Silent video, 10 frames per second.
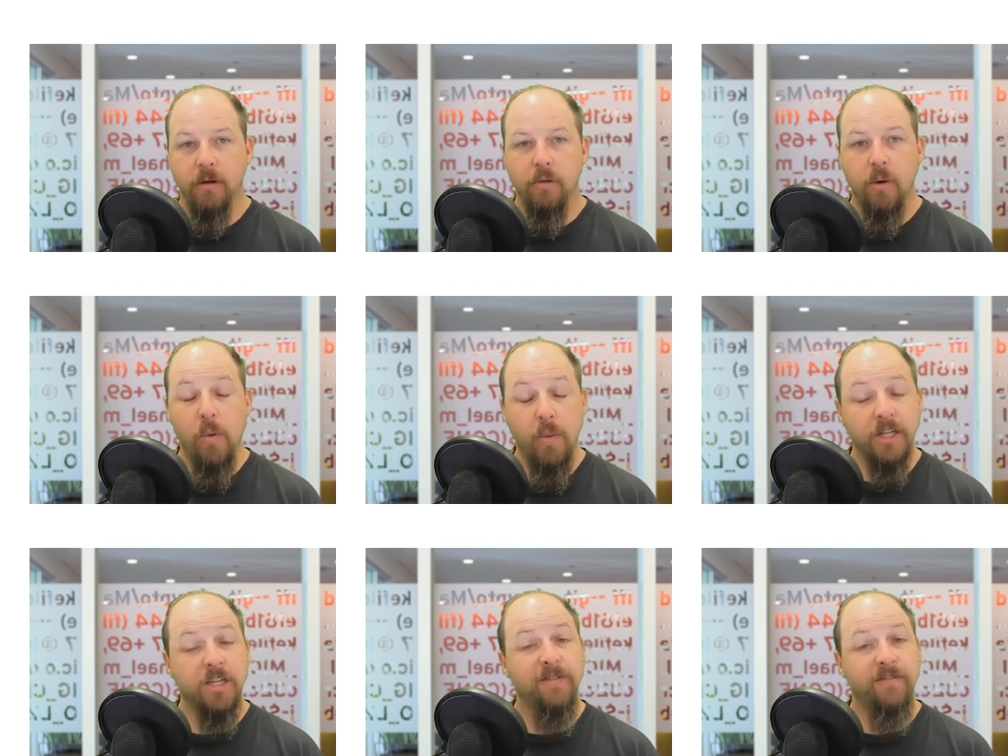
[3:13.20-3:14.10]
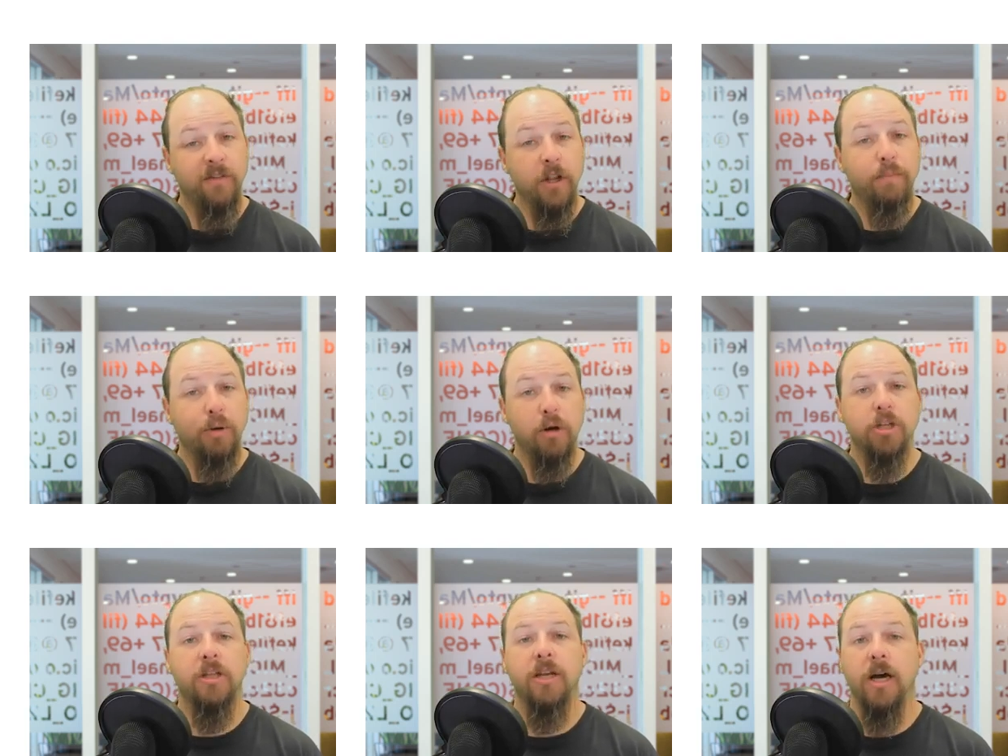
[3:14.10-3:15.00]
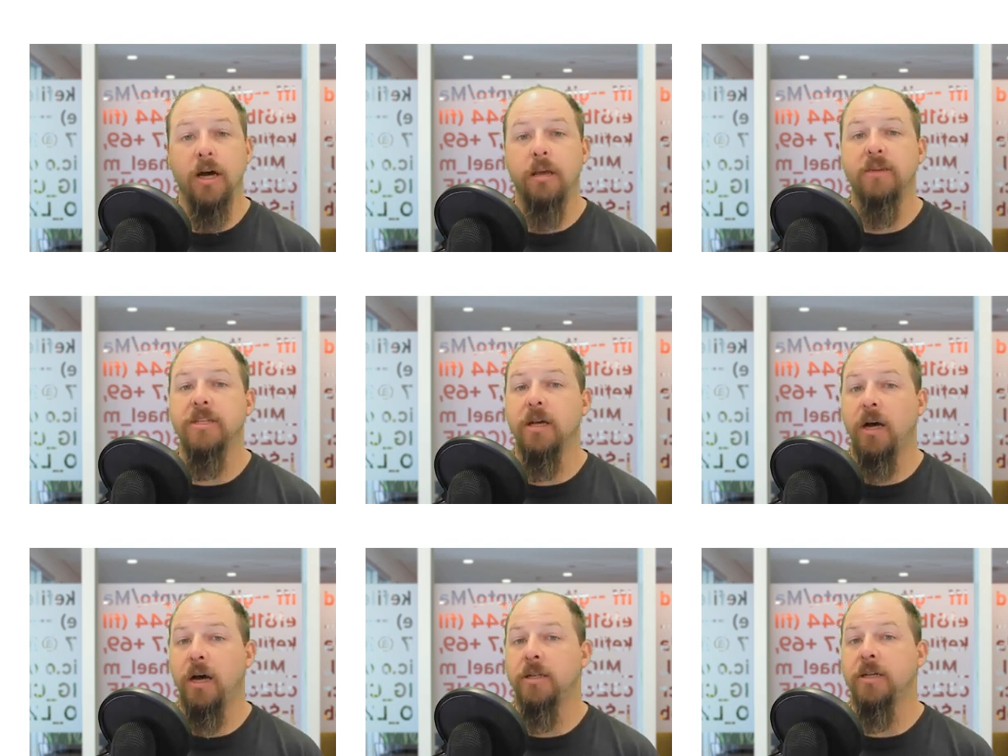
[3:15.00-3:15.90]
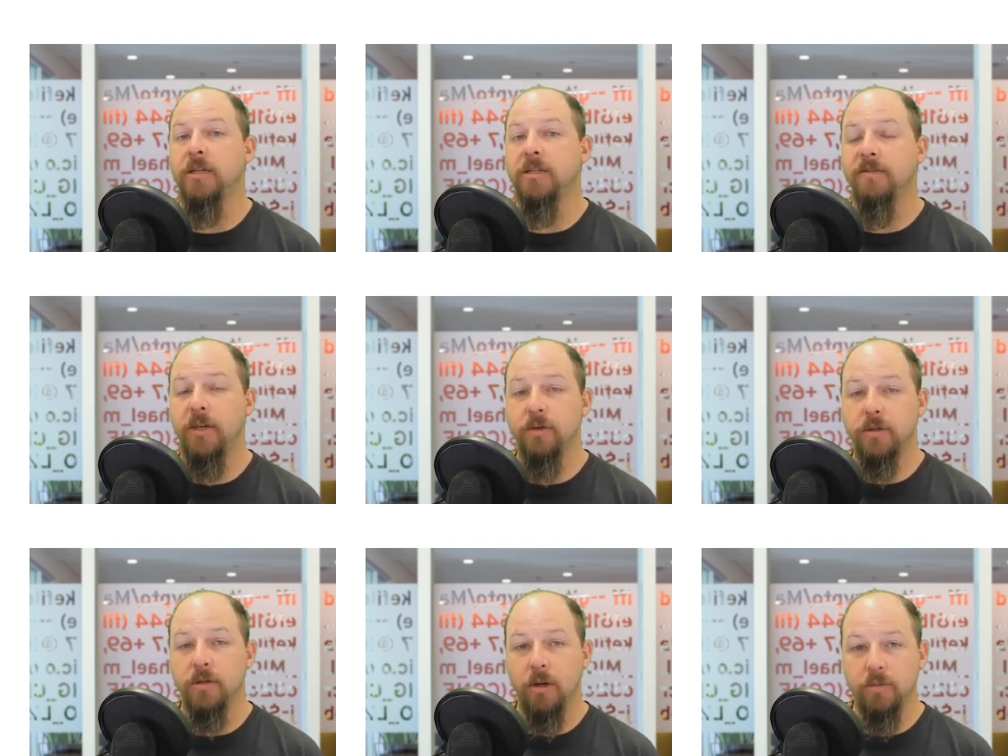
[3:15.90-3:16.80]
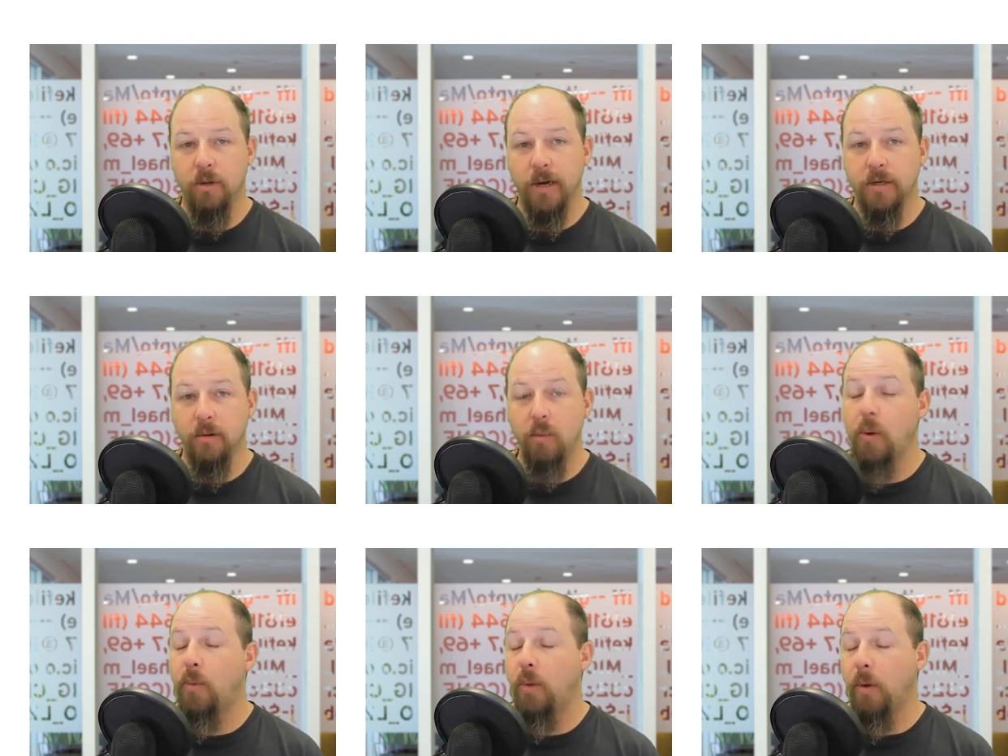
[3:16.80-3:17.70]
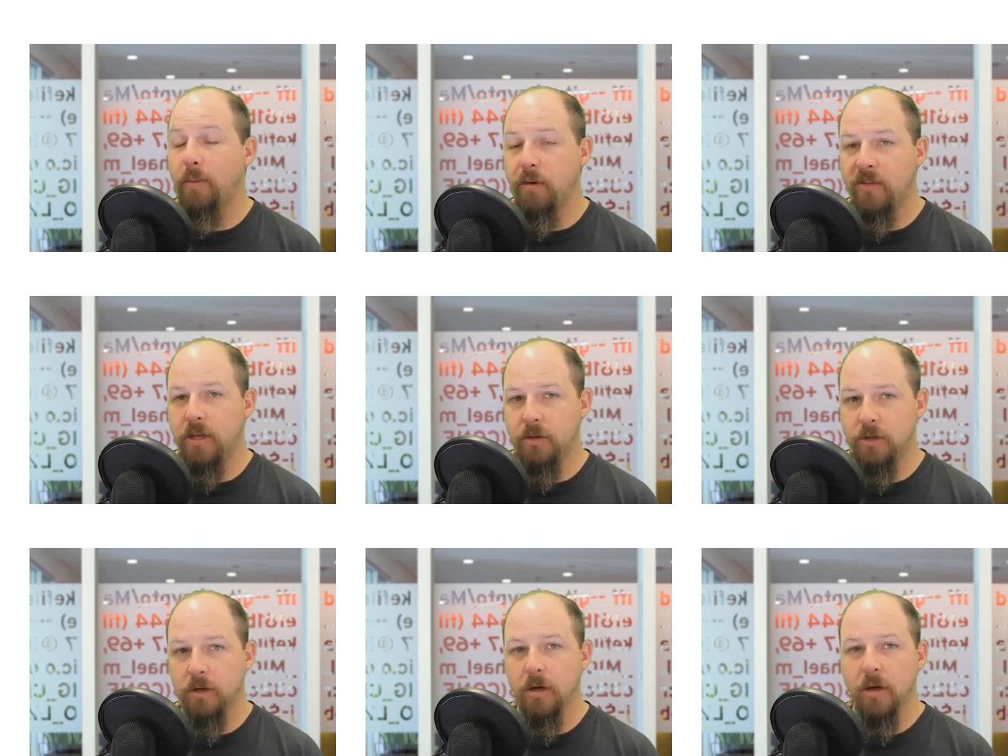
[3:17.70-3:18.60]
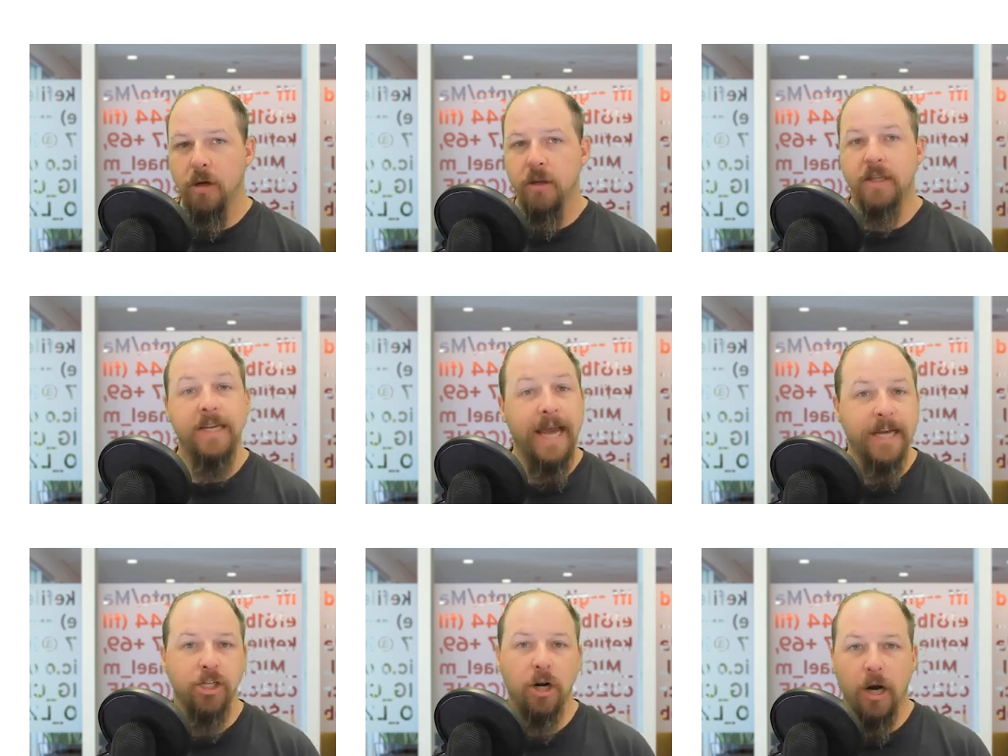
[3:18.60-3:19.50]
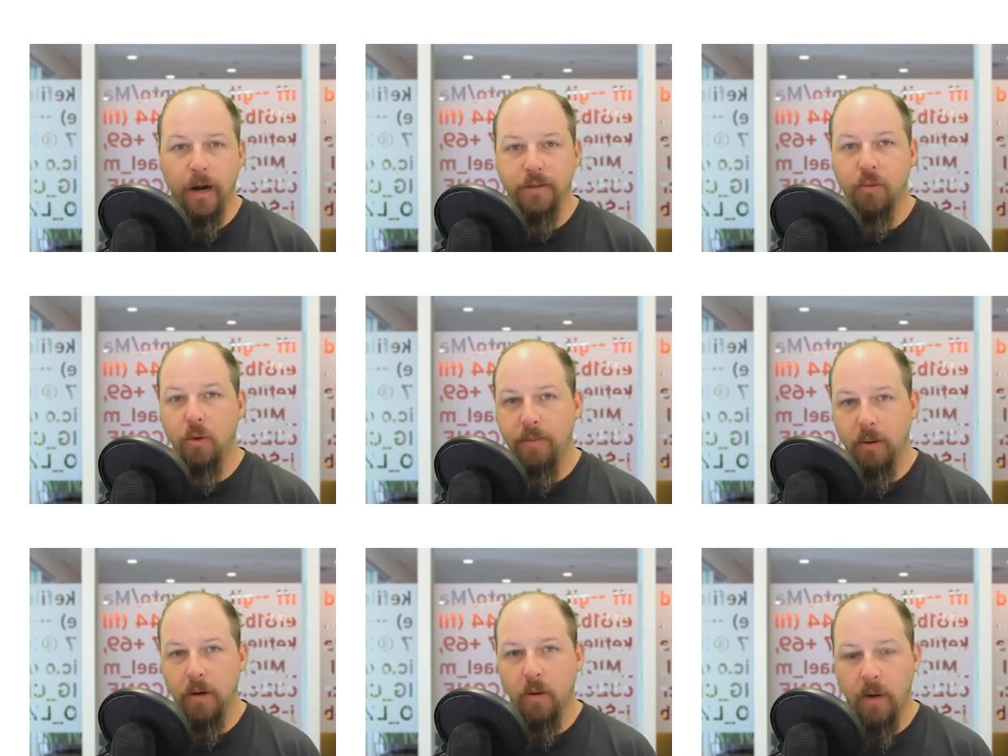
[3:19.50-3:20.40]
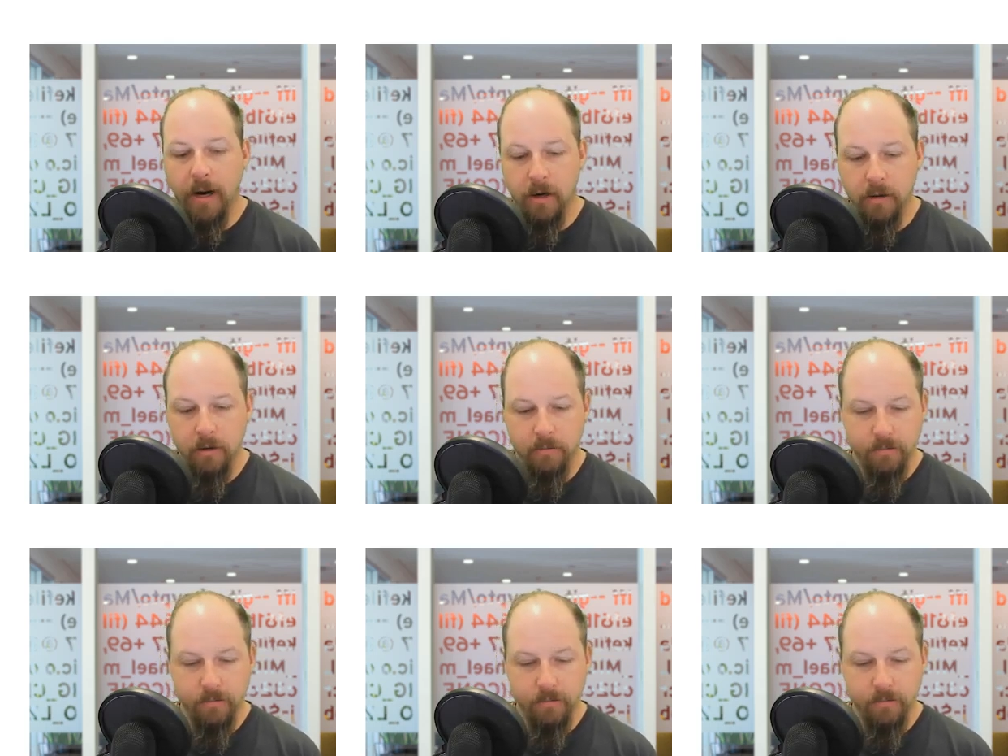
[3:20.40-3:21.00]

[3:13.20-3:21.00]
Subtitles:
When we wish to fully purge the documents and contents of a user's home directory when we remove the user, the -R option will be required.